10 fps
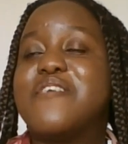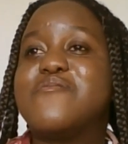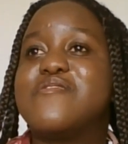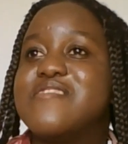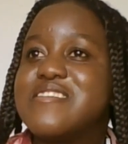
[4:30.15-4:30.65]
It
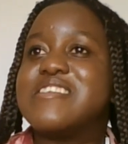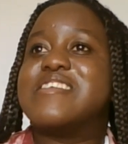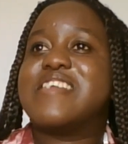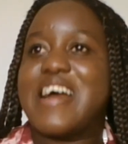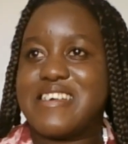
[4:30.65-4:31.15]
was just
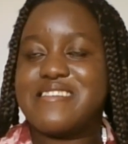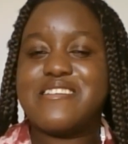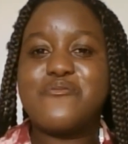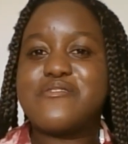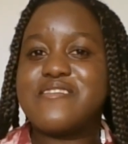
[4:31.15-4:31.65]
nice.
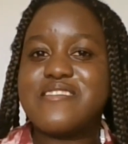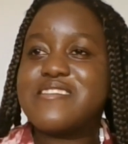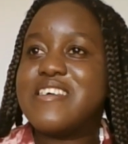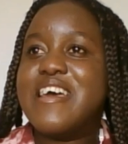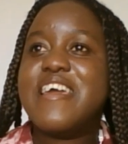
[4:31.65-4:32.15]
It was
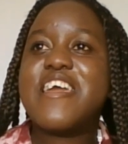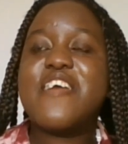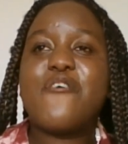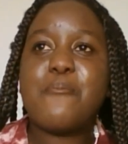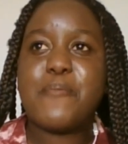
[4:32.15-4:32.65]
just
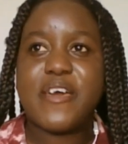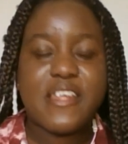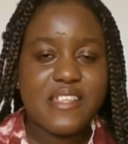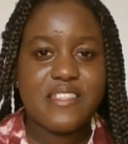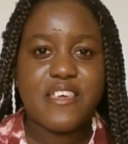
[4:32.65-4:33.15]
even better
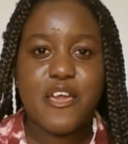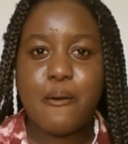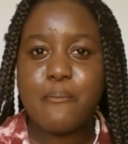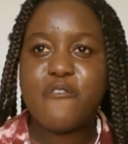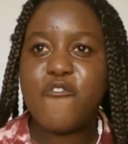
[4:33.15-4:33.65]
than the
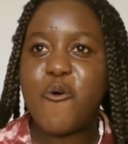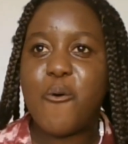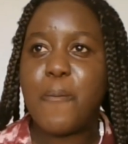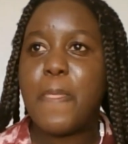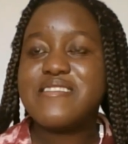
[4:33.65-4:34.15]
year
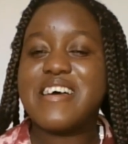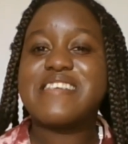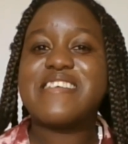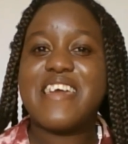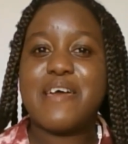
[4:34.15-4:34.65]
before.
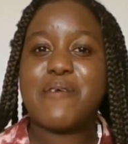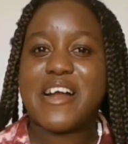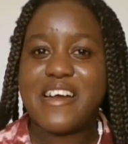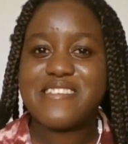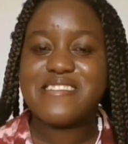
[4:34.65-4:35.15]
Tak eba,
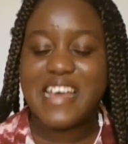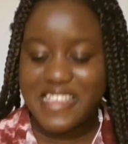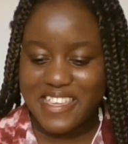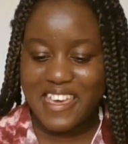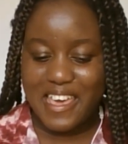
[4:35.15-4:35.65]
guys.
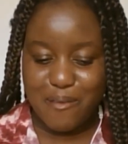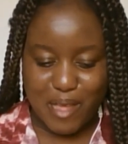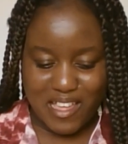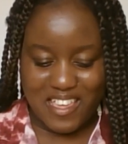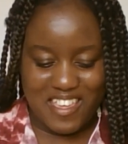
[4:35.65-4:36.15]
Tak eba.
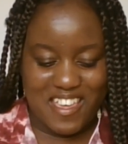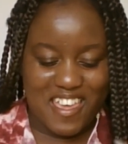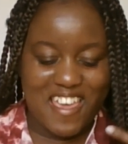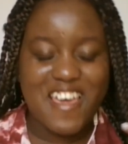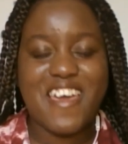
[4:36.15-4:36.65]

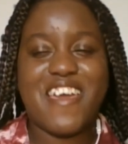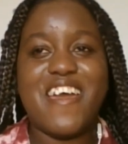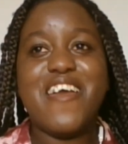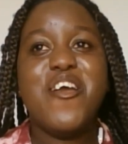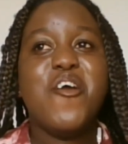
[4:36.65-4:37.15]

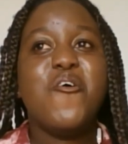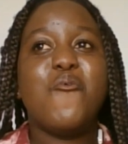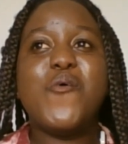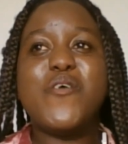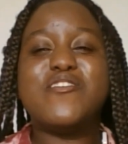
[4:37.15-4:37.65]

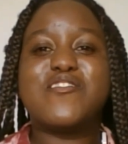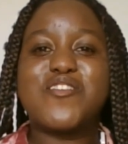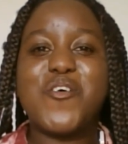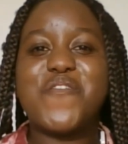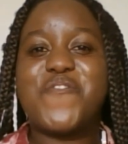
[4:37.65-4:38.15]
We were
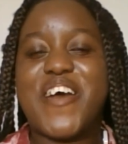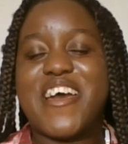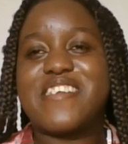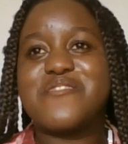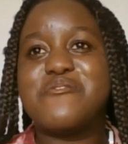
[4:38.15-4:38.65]
so
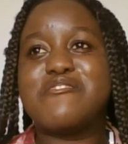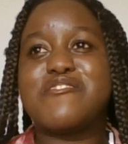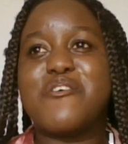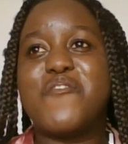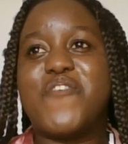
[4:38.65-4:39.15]
fat. It was
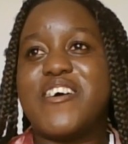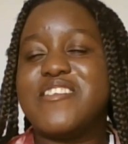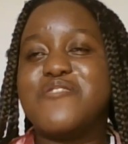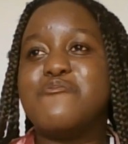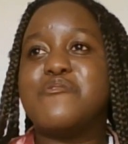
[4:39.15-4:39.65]
so
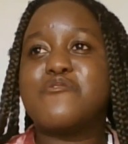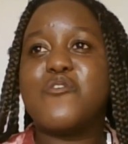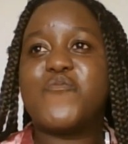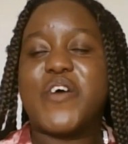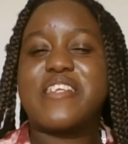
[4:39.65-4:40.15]
funny. We were
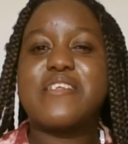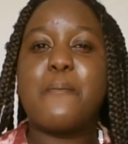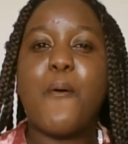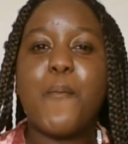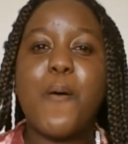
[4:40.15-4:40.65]
so fat. Boom.